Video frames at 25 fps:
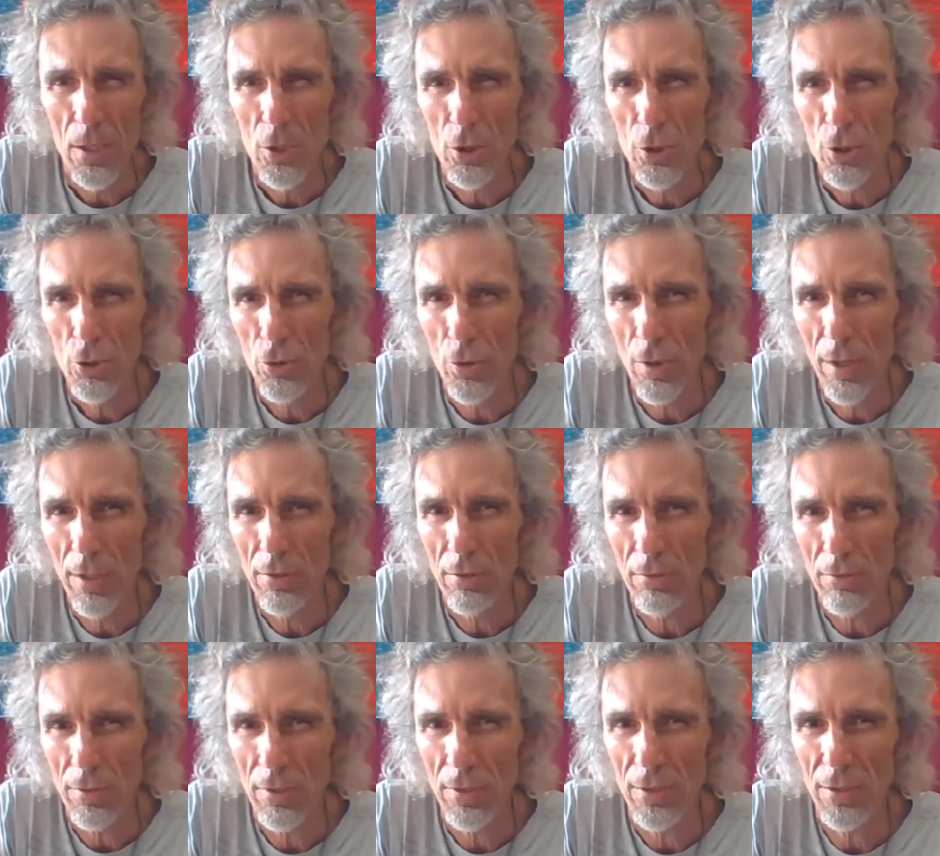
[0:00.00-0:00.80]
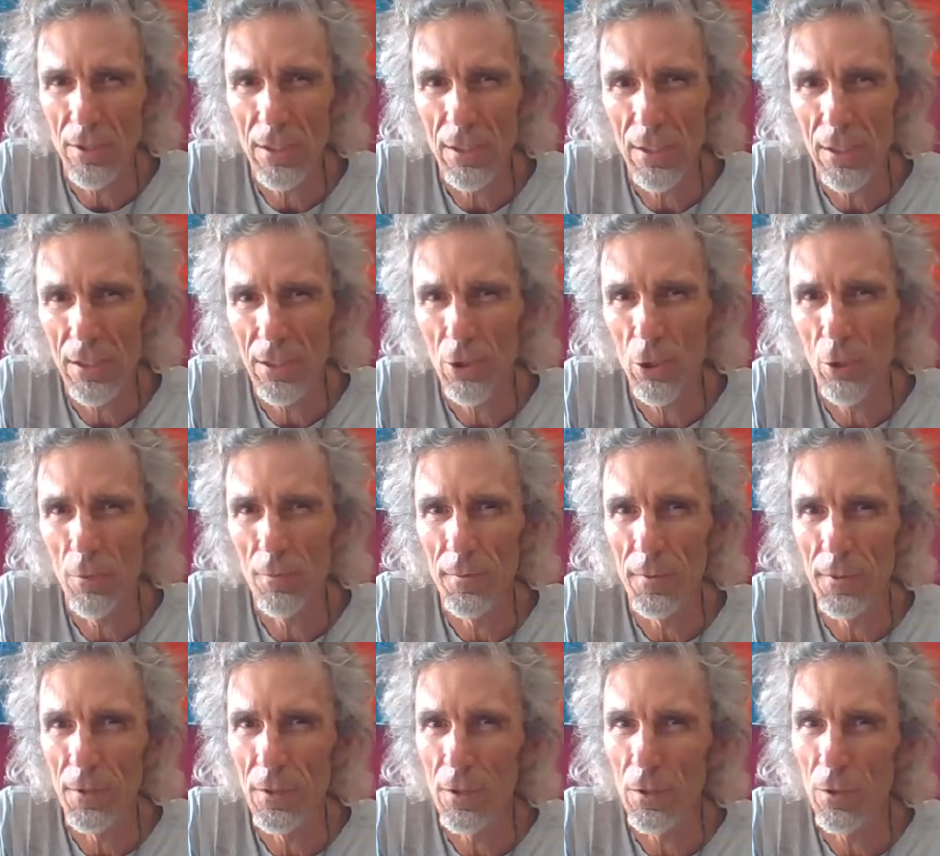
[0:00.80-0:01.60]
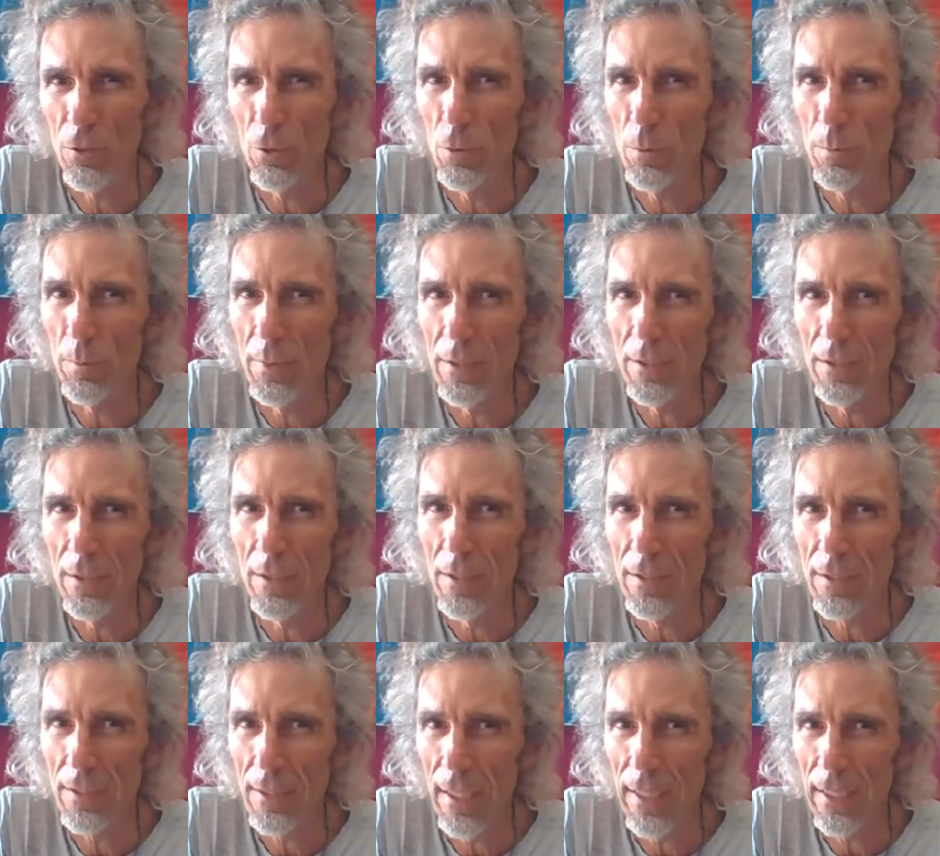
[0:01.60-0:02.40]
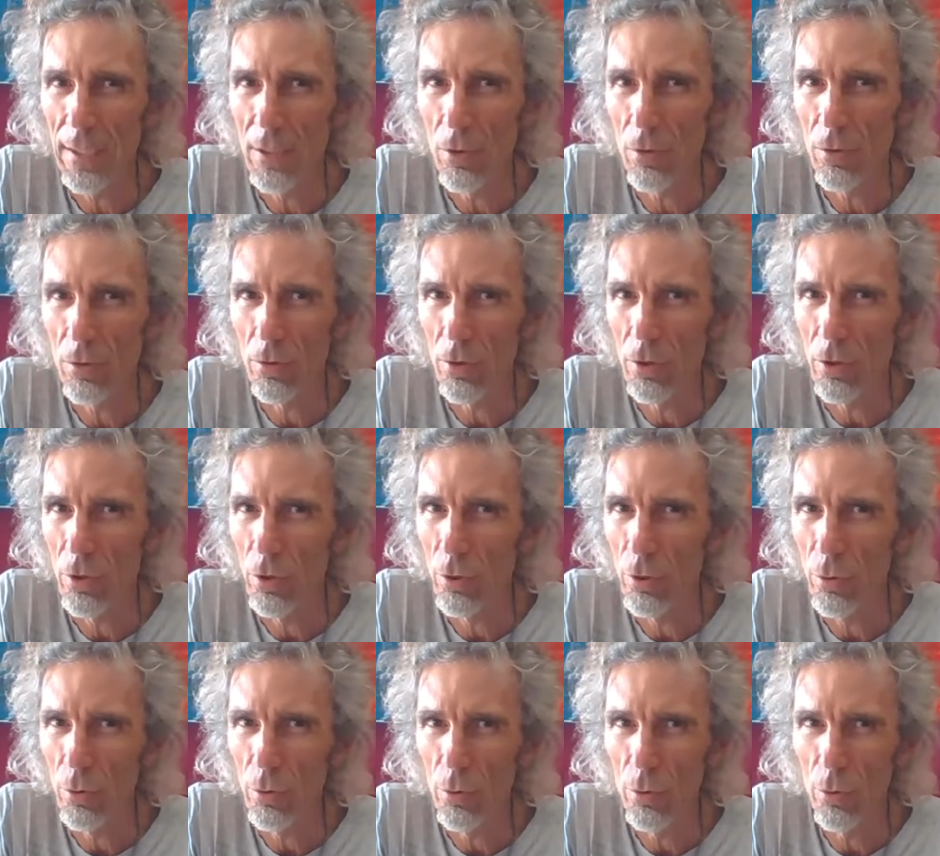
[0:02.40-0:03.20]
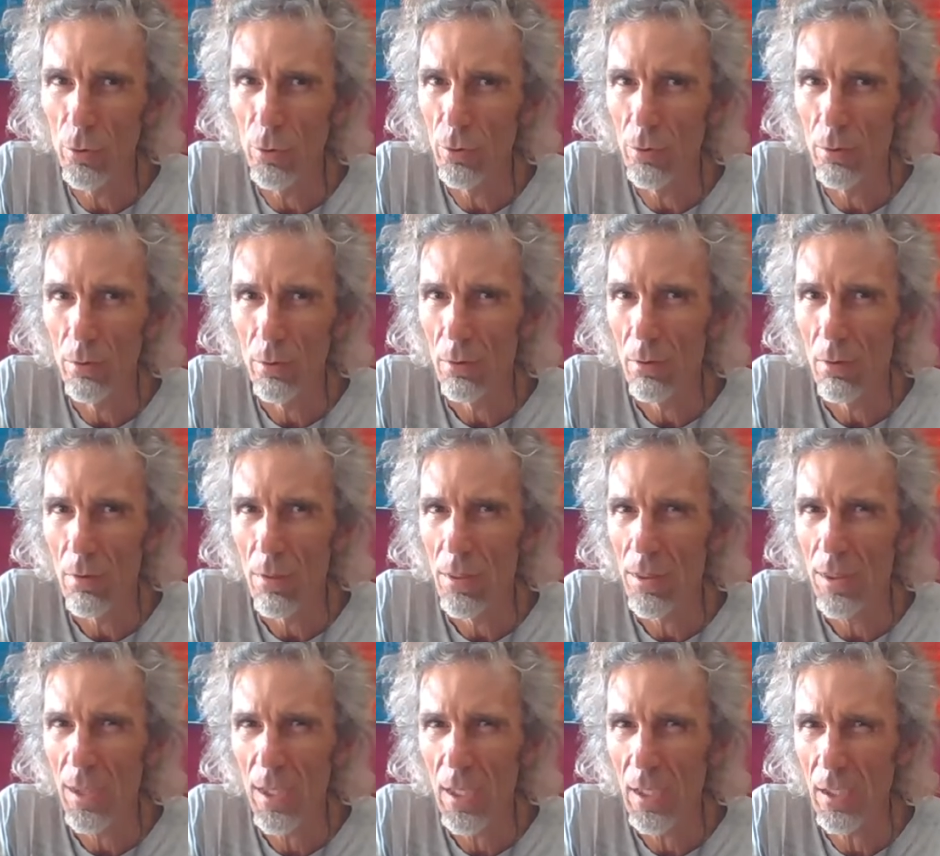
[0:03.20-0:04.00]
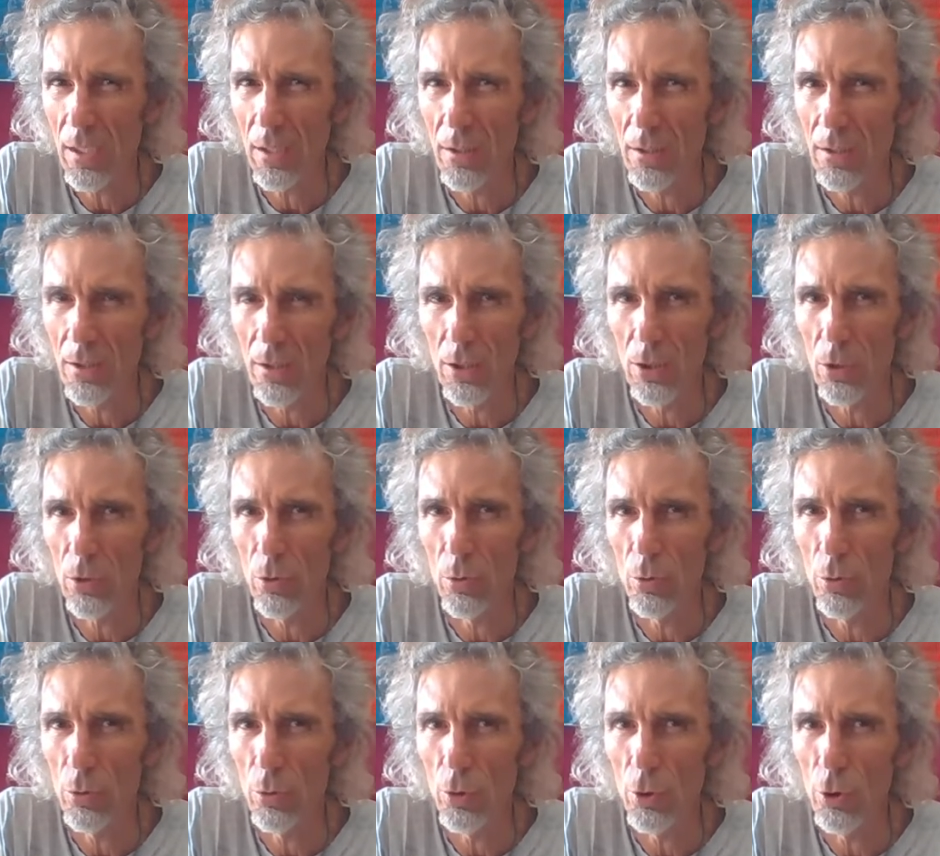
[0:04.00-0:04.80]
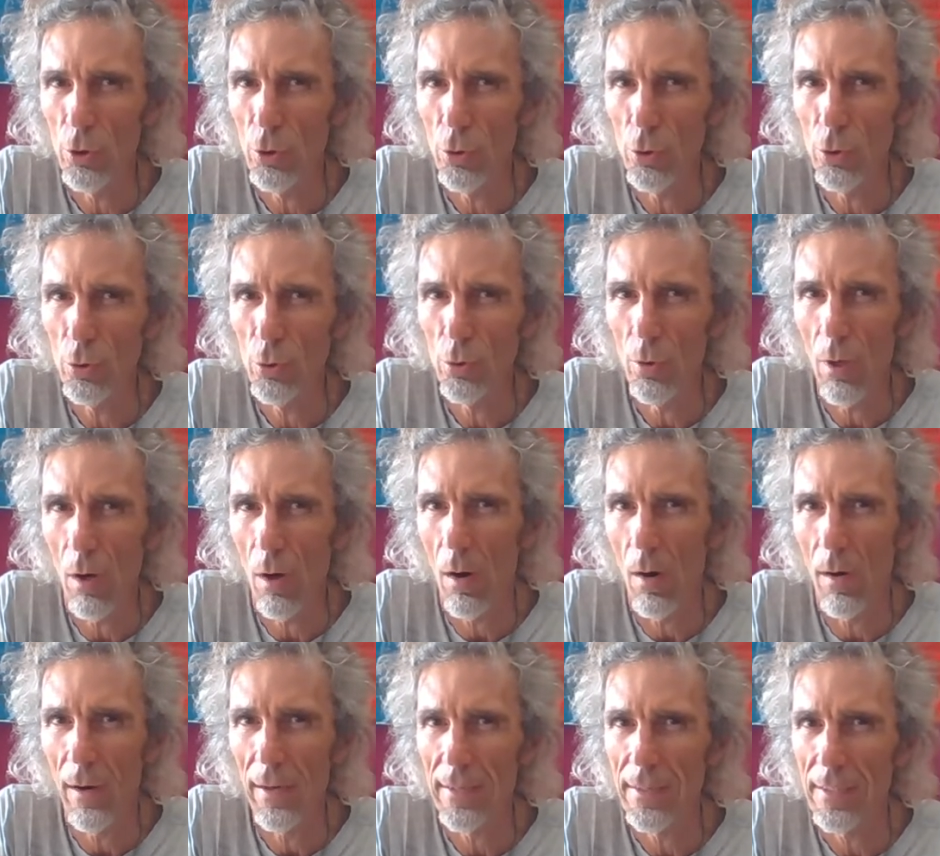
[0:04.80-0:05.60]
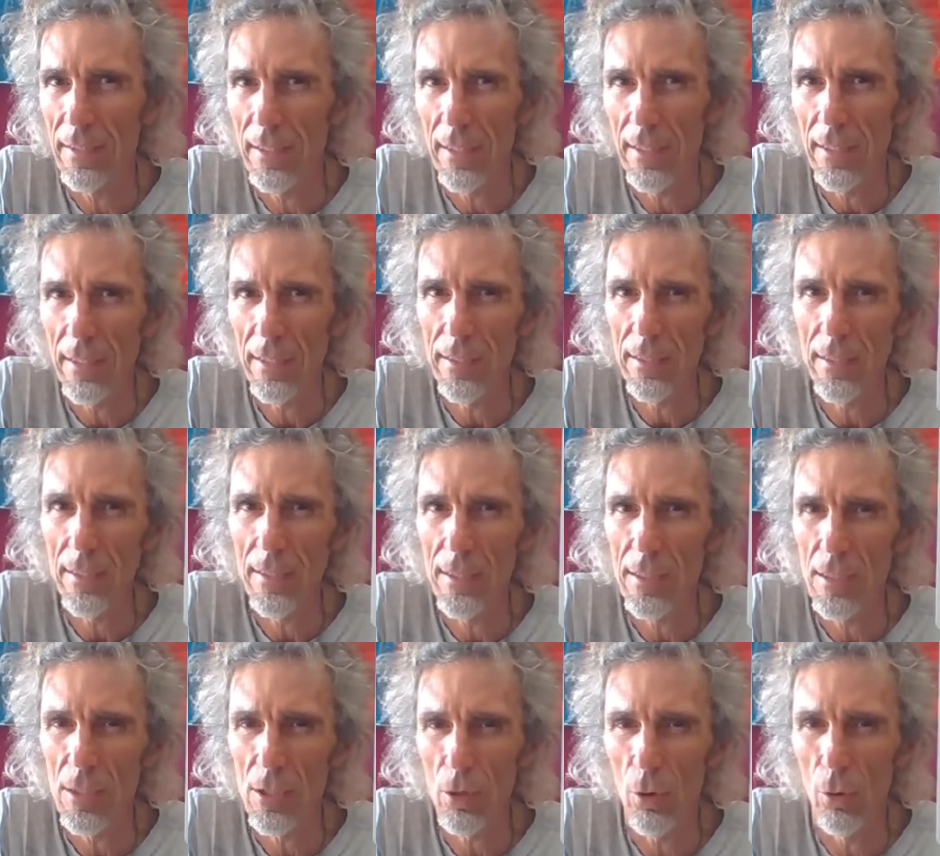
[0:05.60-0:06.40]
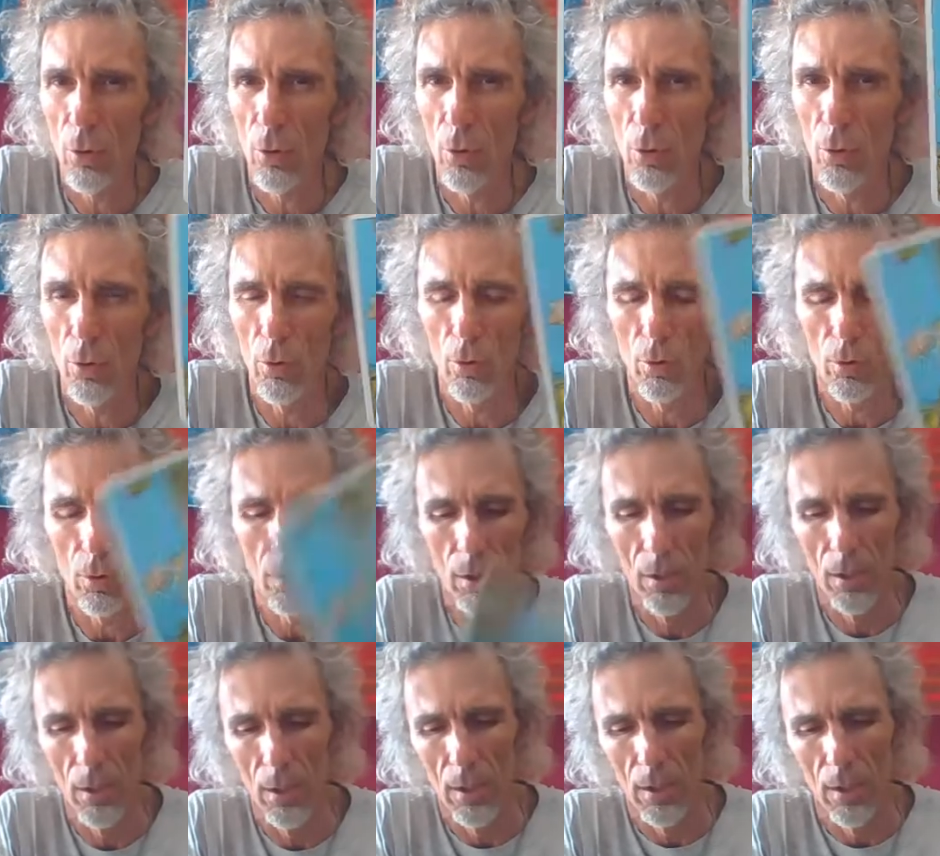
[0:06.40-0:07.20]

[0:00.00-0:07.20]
Try not to see yourself as too busy to take on new things or new ideas or